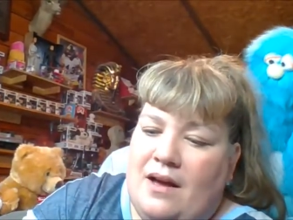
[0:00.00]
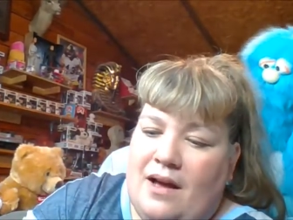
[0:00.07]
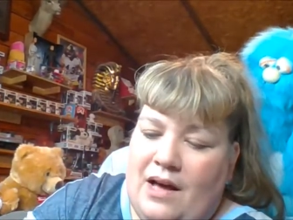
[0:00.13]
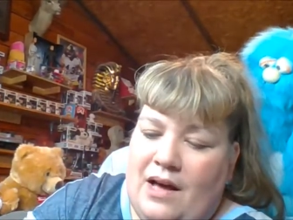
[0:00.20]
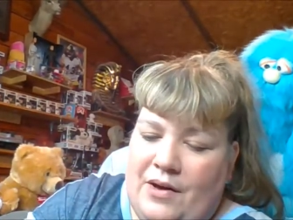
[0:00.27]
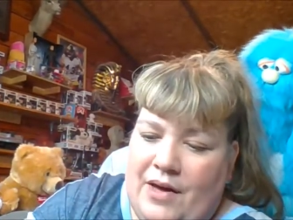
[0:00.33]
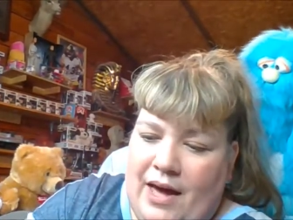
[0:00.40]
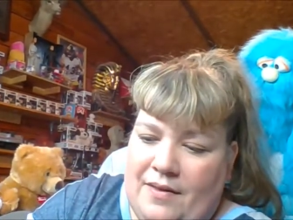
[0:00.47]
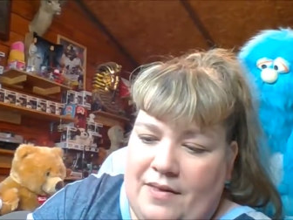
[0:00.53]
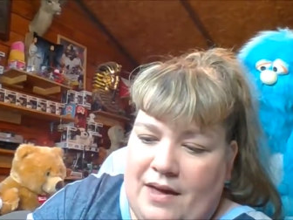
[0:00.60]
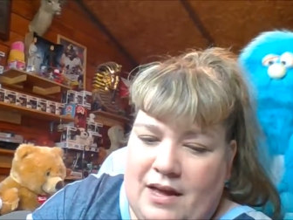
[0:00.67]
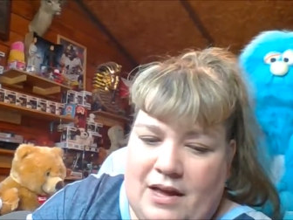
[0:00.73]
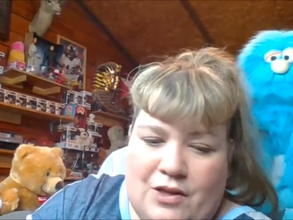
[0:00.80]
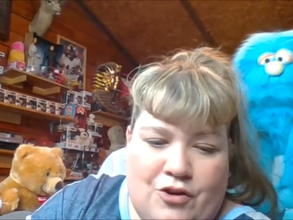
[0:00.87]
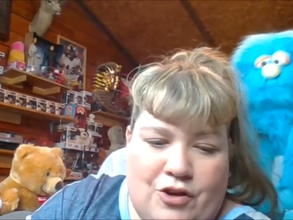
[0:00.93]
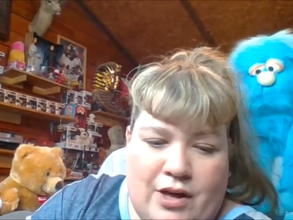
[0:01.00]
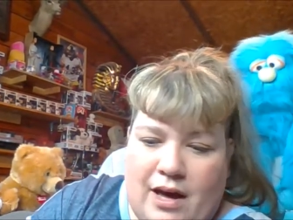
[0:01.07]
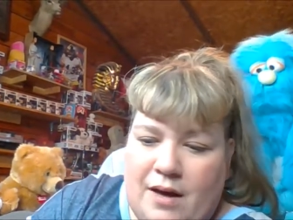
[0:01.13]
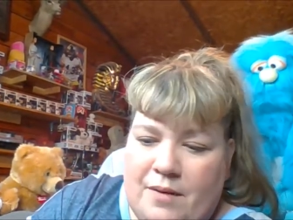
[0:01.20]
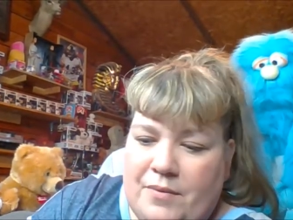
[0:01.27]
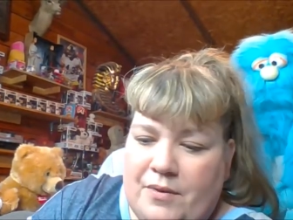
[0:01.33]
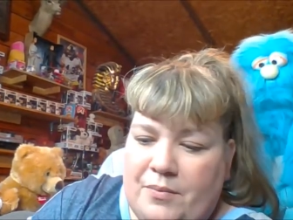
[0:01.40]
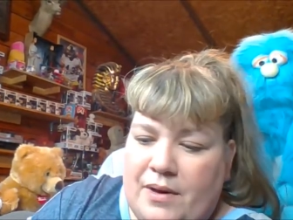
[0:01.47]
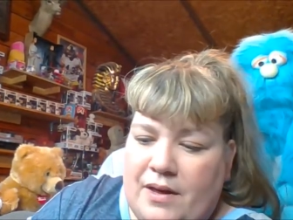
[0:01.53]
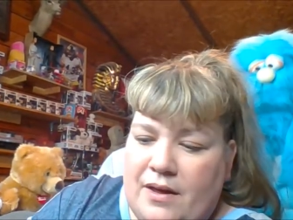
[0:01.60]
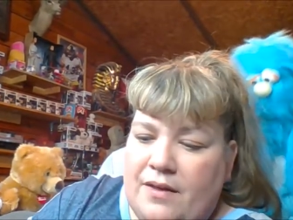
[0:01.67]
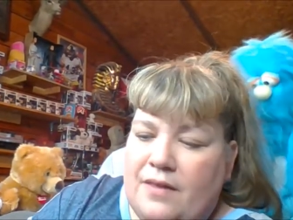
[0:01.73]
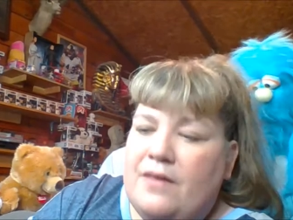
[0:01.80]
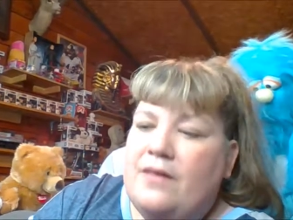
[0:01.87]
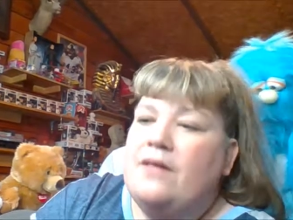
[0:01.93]
Okay, then she comes
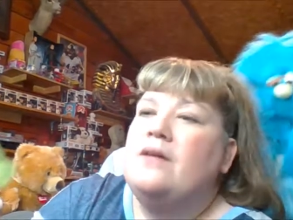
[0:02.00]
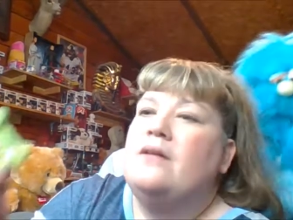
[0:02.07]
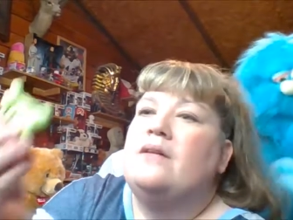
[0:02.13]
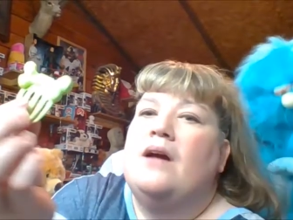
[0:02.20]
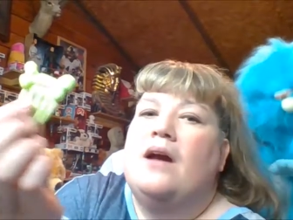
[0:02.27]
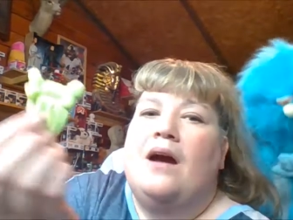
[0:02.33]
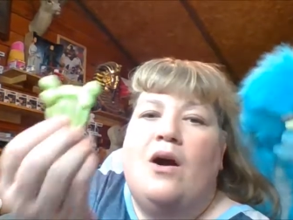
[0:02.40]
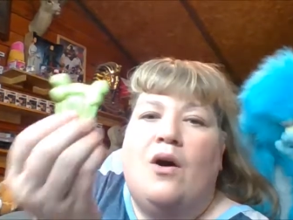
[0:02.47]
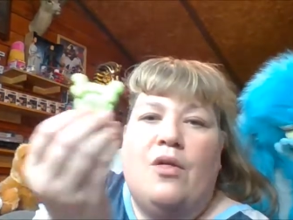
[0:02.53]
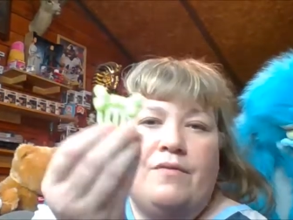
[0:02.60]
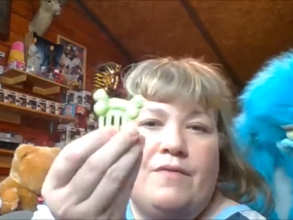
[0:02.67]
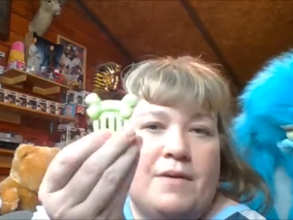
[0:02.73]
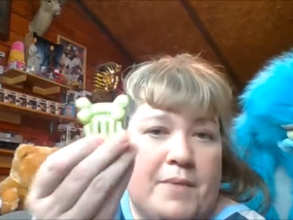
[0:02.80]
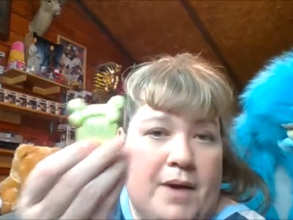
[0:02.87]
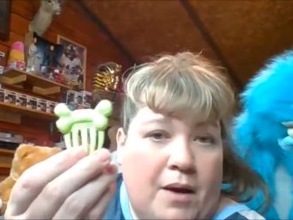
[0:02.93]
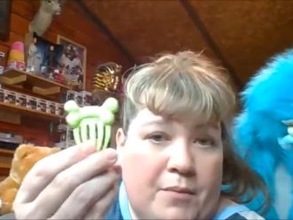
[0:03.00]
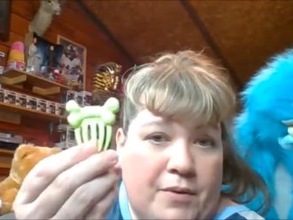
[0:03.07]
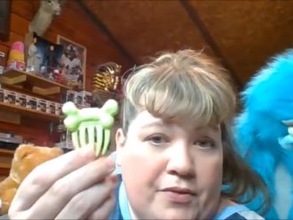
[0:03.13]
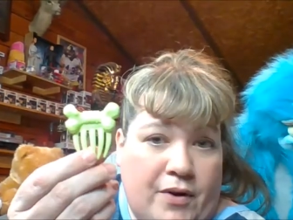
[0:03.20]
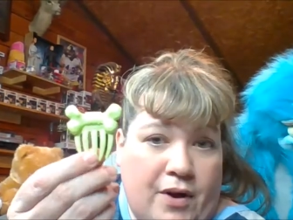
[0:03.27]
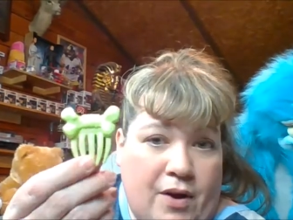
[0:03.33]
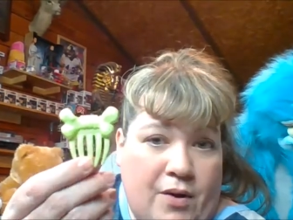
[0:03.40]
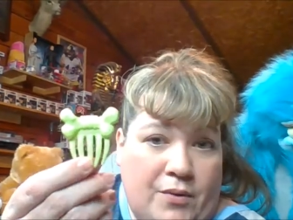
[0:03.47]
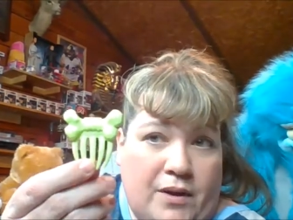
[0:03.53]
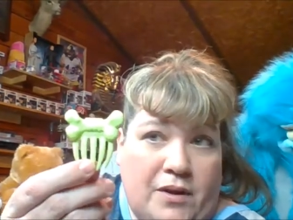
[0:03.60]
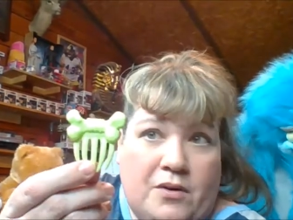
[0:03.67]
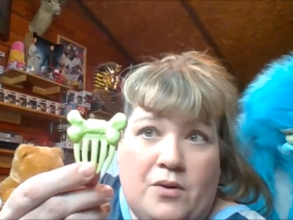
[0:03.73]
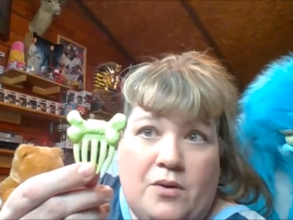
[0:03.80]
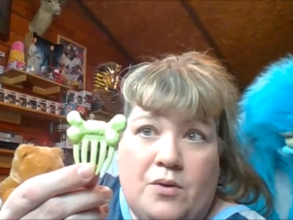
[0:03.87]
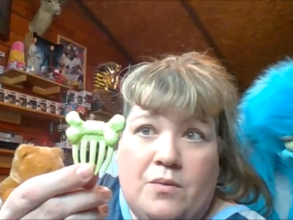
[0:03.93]
with, all of them come with their own
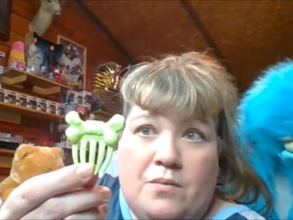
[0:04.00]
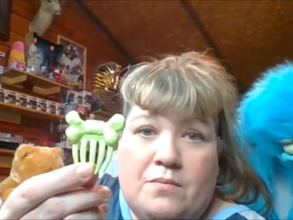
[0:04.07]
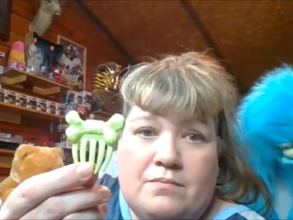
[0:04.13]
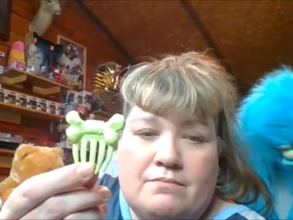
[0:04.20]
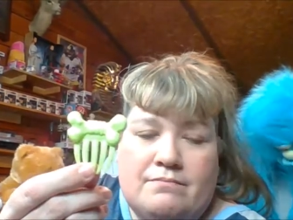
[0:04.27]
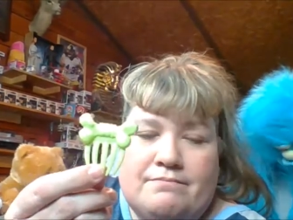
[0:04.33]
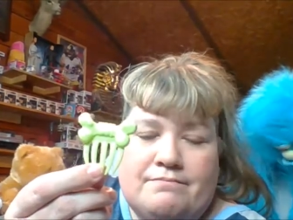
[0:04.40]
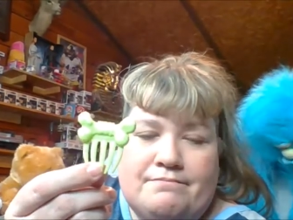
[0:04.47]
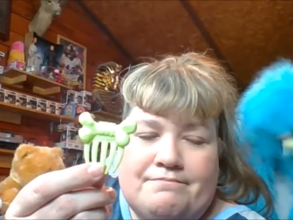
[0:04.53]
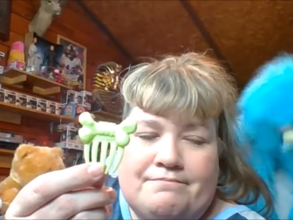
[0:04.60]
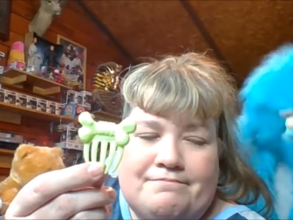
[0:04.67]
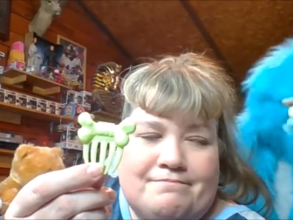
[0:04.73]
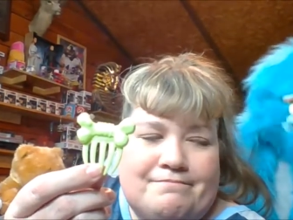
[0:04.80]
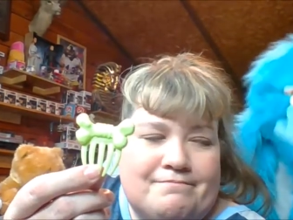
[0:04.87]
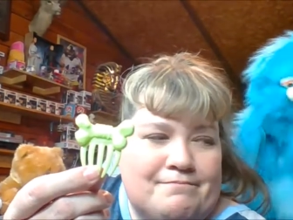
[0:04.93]
little Ooh.